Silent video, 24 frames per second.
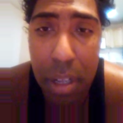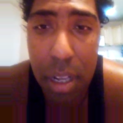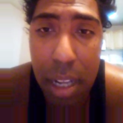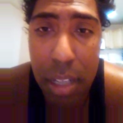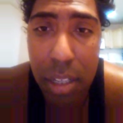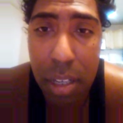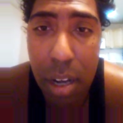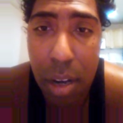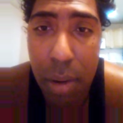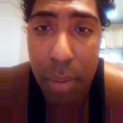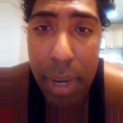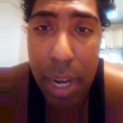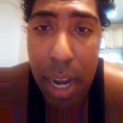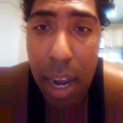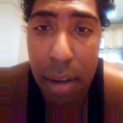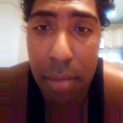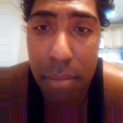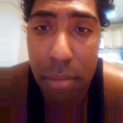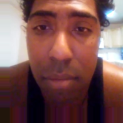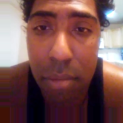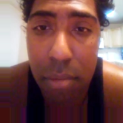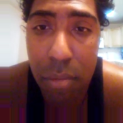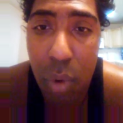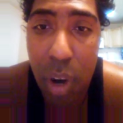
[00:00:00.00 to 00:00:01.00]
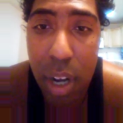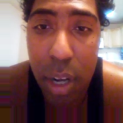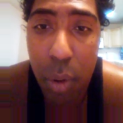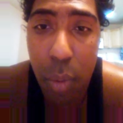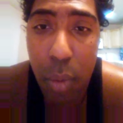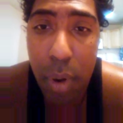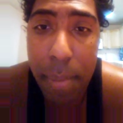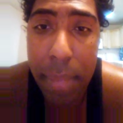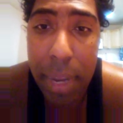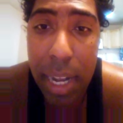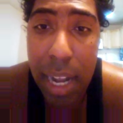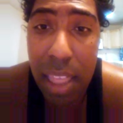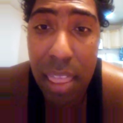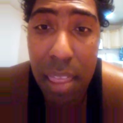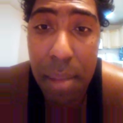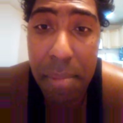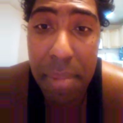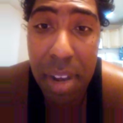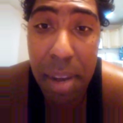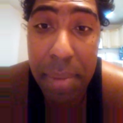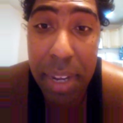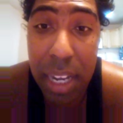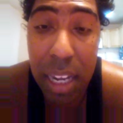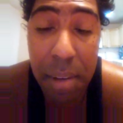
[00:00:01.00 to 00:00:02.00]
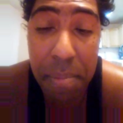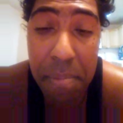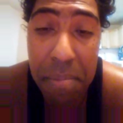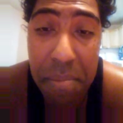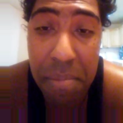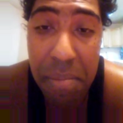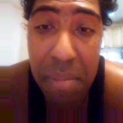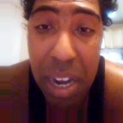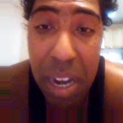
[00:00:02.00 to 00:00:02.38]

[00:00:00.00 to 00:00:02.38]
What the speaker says: That's all we got. Wonder Woman and The Mummy.